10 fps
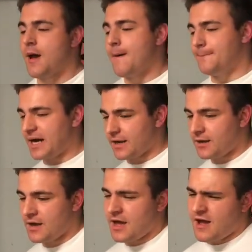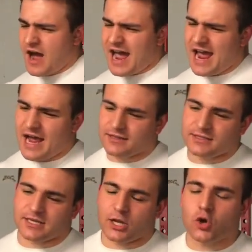But I had this
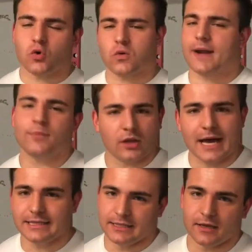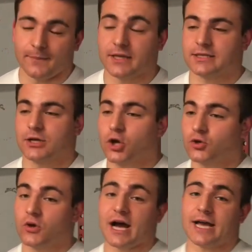incredible idea because I know you
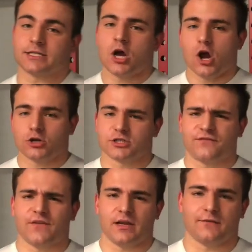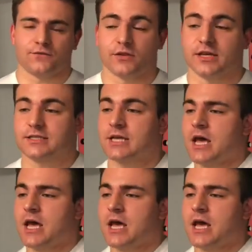guys are just fiending for this